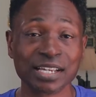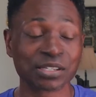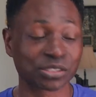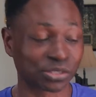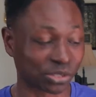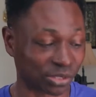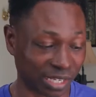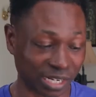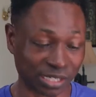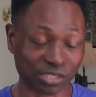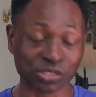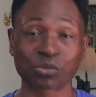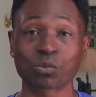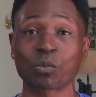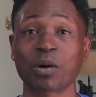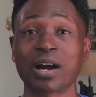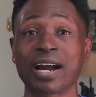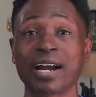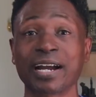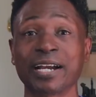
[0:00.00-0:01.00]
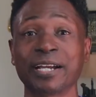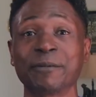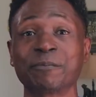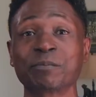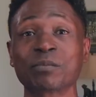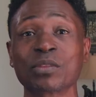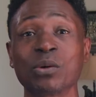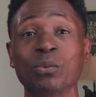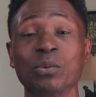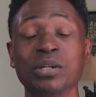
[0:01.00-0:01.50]
So that is why
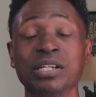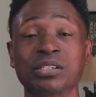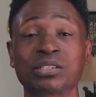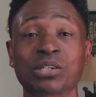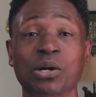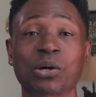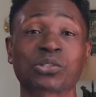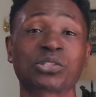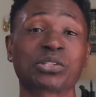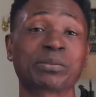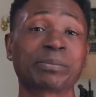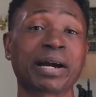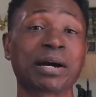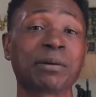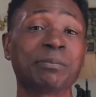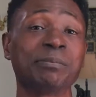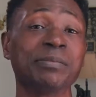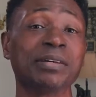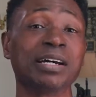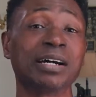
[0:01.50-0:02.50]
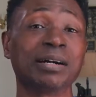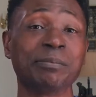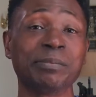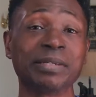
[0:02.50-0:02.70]
when it talks about uh,